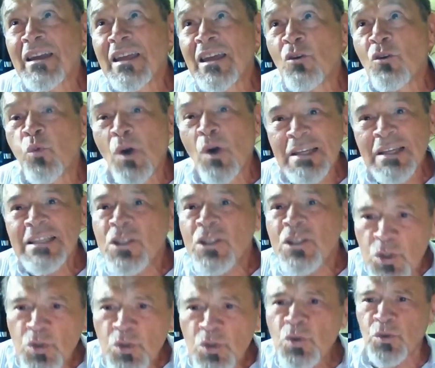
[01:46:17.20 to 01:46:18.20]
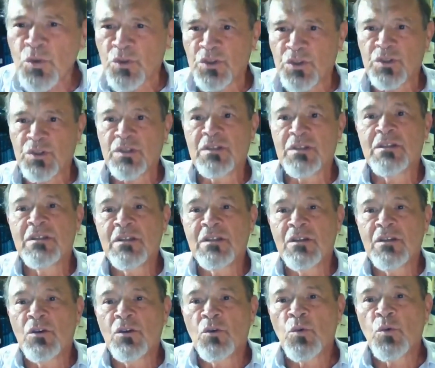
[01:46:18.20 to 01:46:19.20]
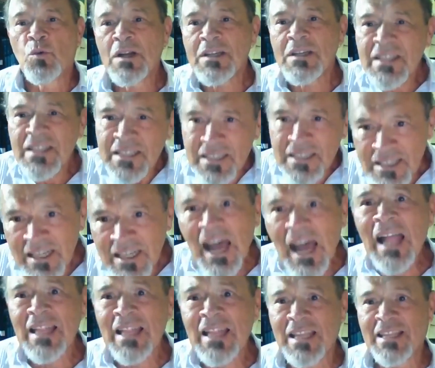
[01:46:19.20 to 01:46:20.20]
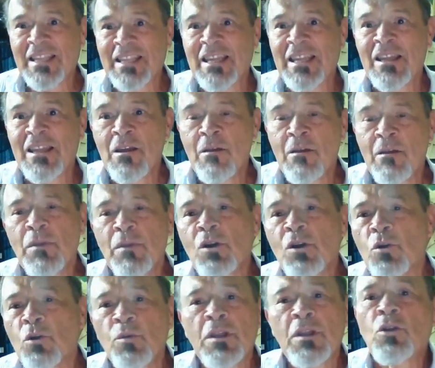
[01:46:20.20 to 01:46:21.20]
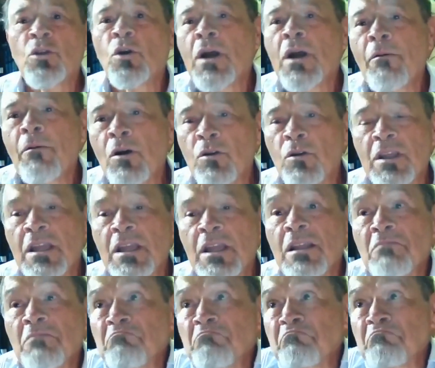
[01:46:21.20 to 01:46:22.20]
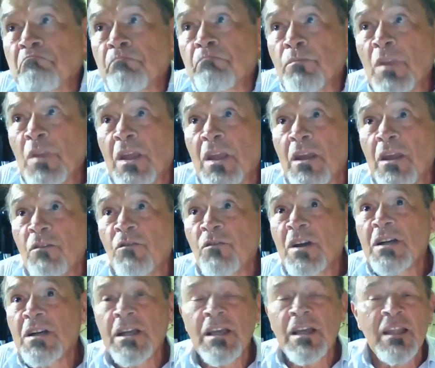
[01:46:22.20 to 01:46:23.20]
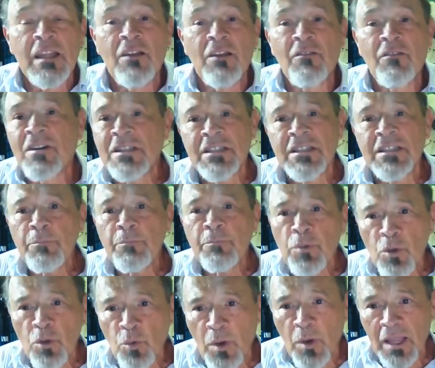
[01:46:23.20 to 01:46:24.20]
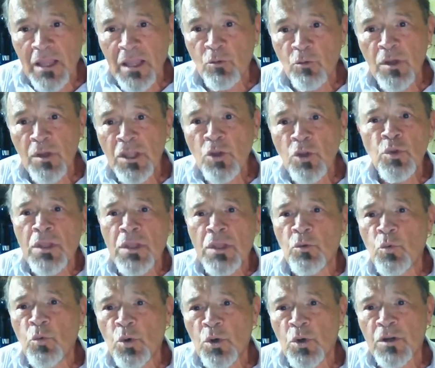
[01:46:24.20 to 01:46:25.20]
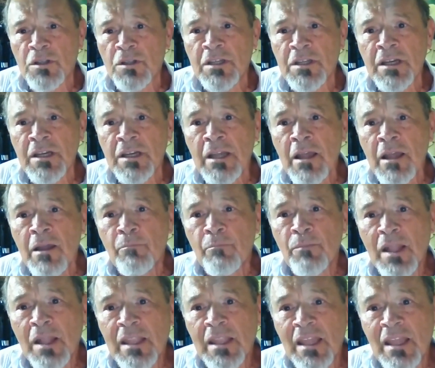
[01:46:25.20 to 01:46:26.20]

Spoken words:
What is truth? What is reality? Because we talk about it in a very simple way. We use the word, but